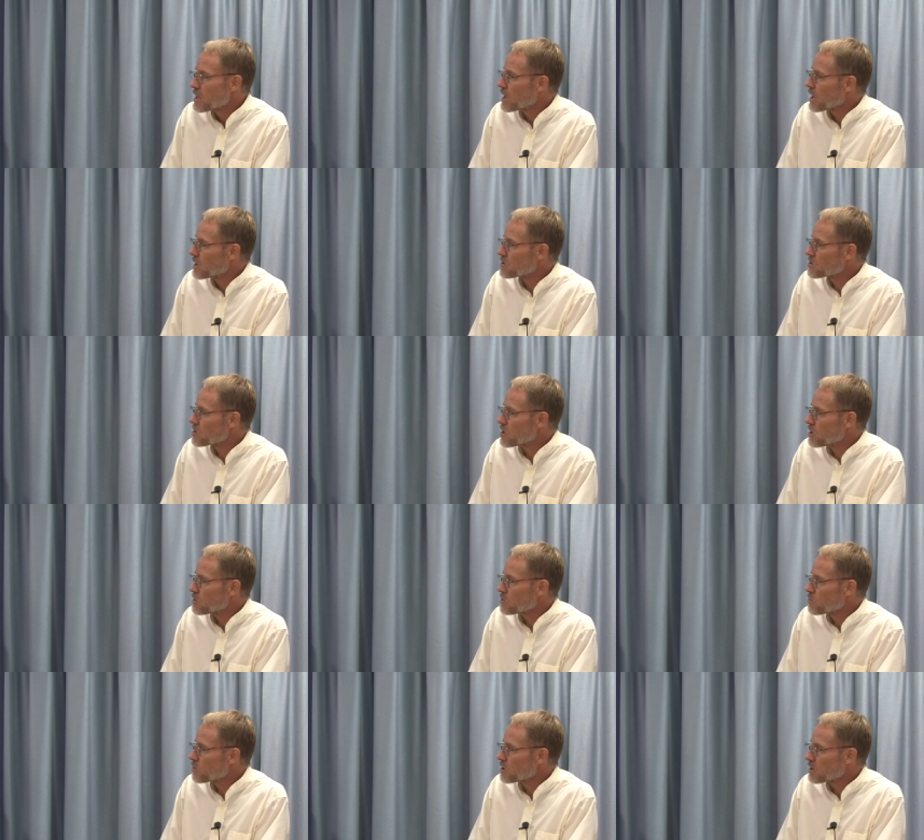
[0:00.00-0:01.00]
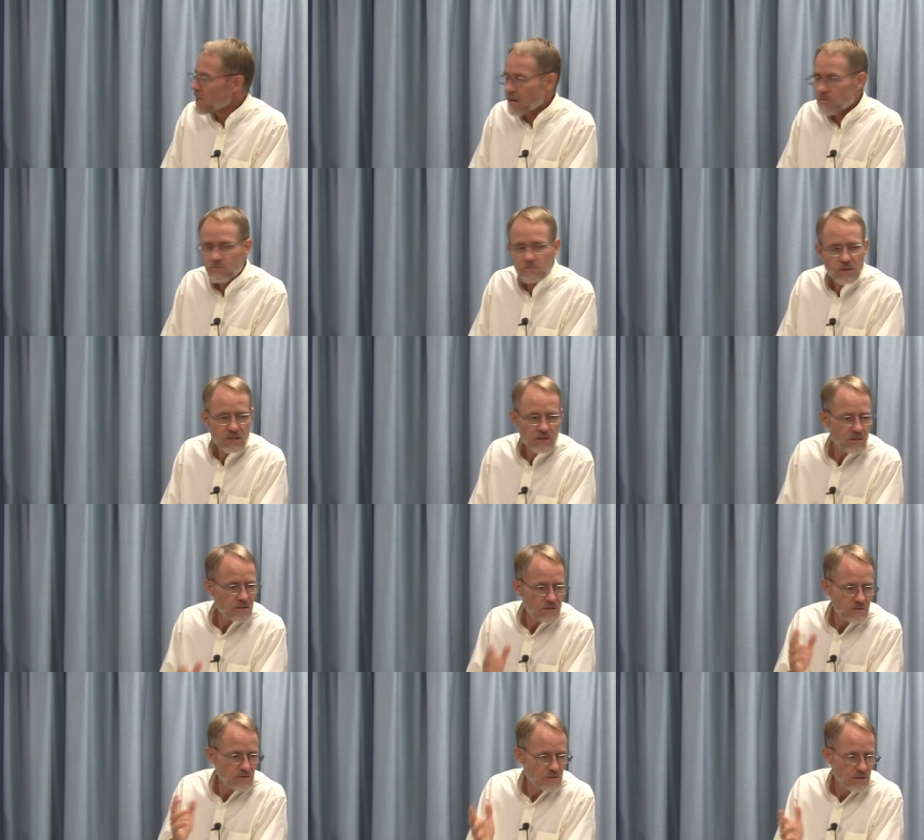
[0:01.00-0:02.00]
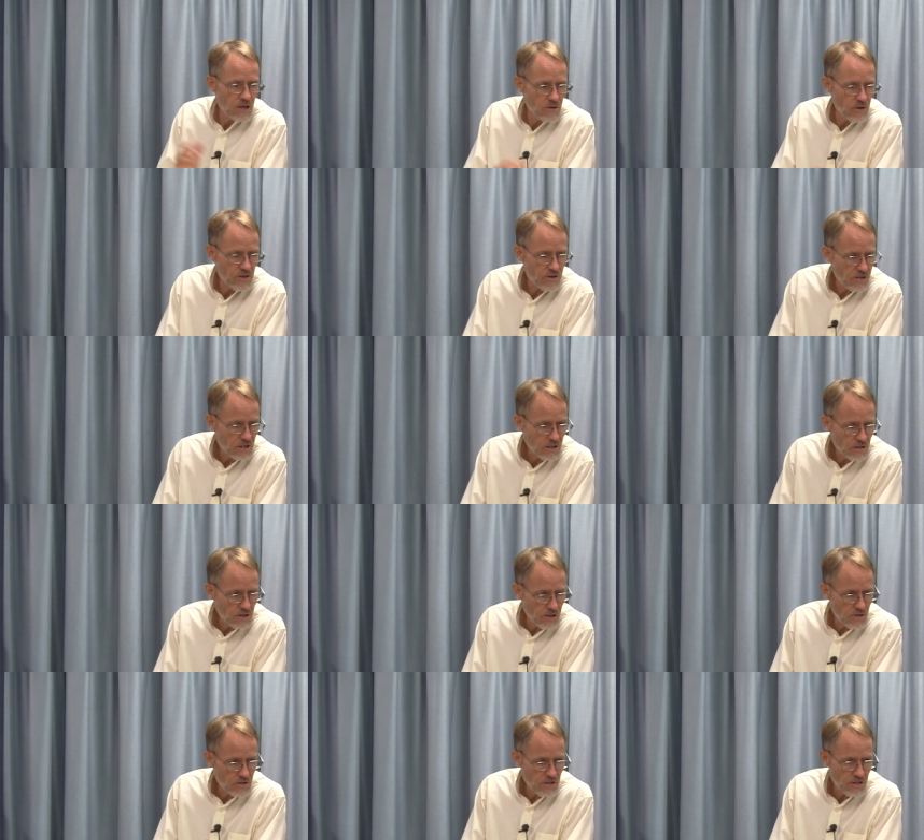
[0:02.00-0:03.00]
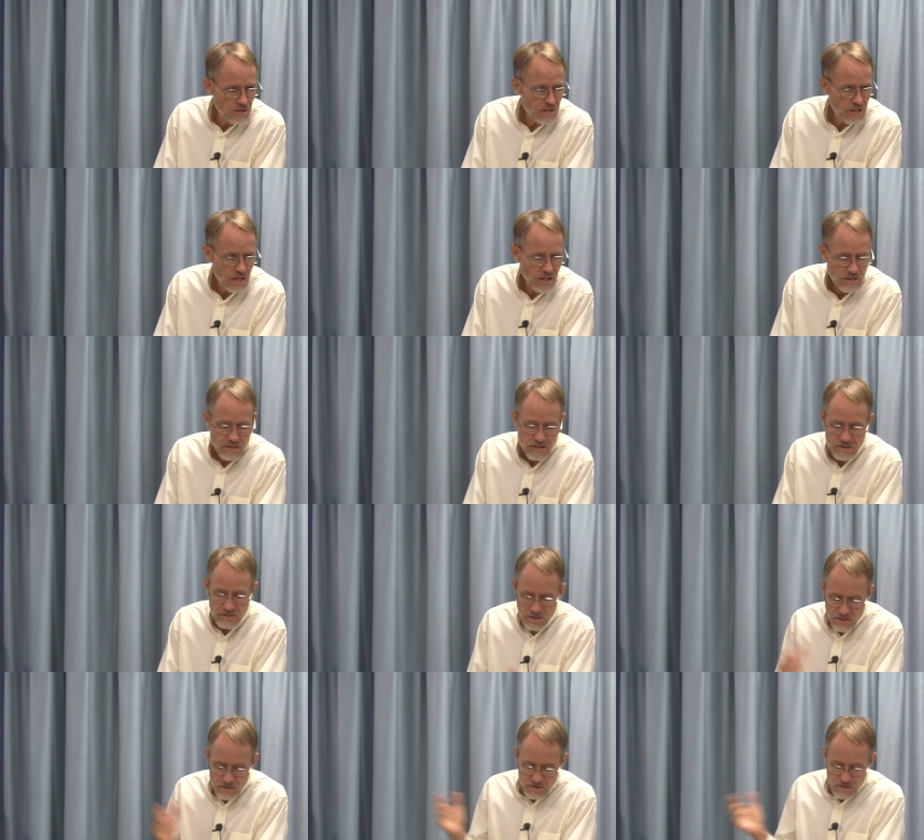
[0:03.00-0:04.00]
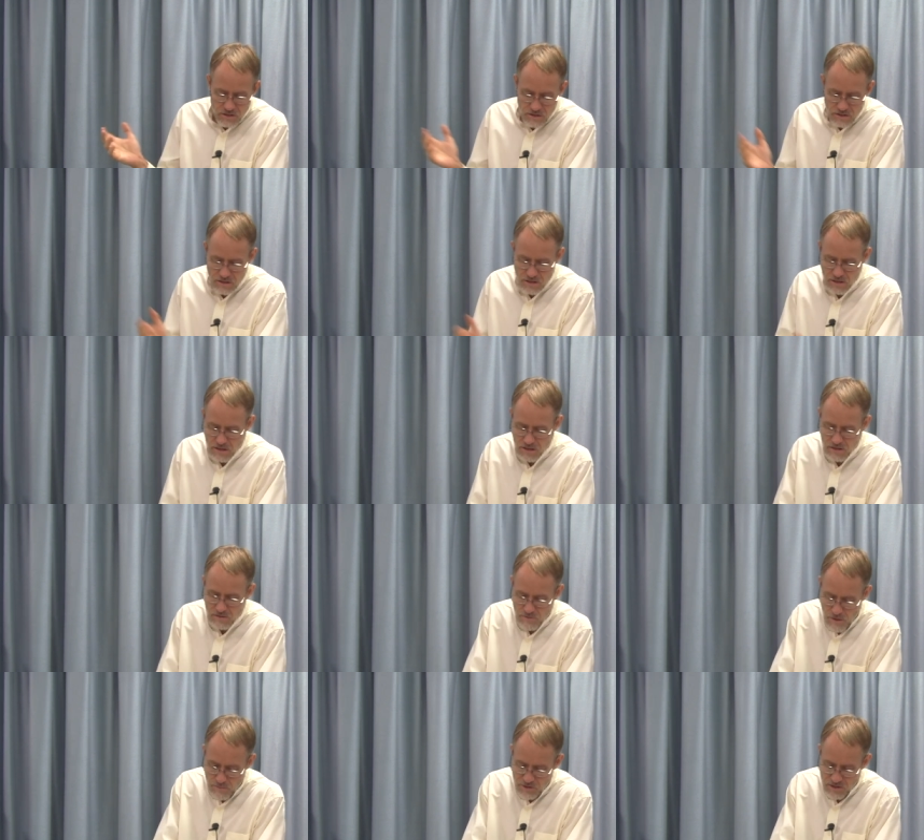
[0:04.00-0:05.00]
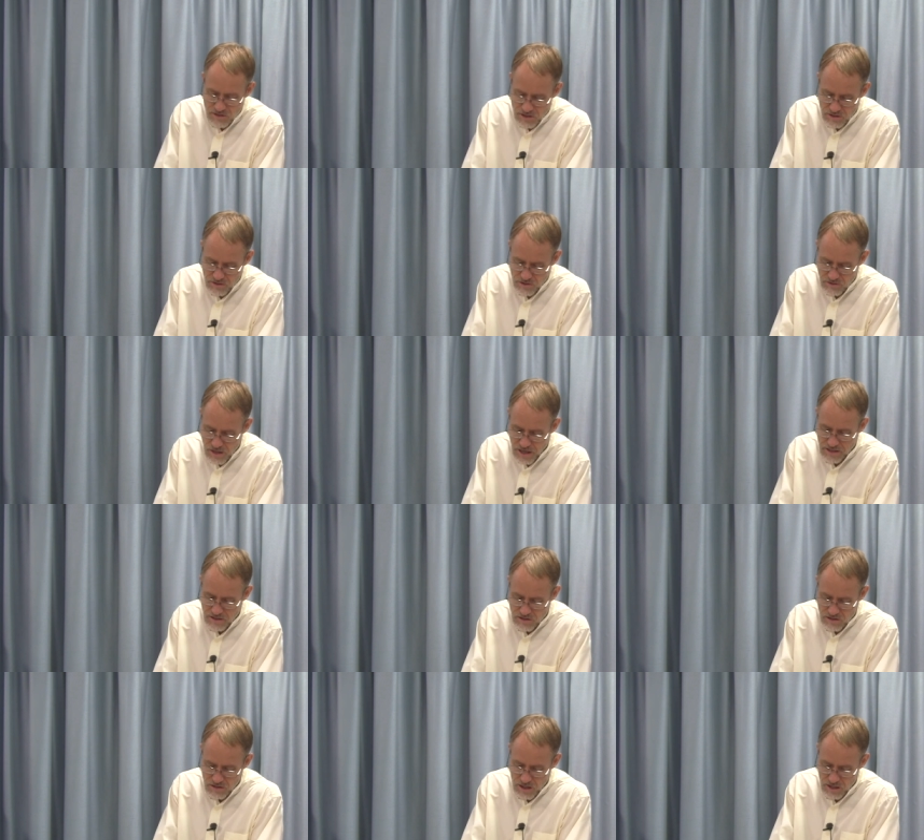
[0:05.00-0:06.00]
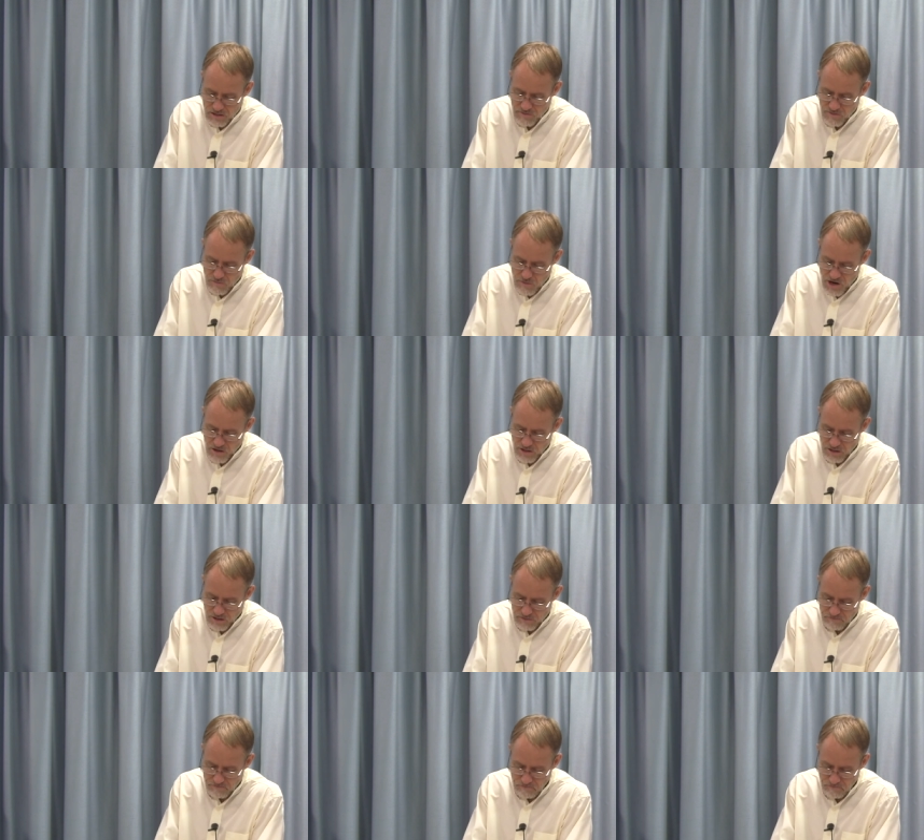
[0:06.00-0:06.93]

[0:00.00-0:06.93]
and so we're left with no other conclusion than this represents United States of America.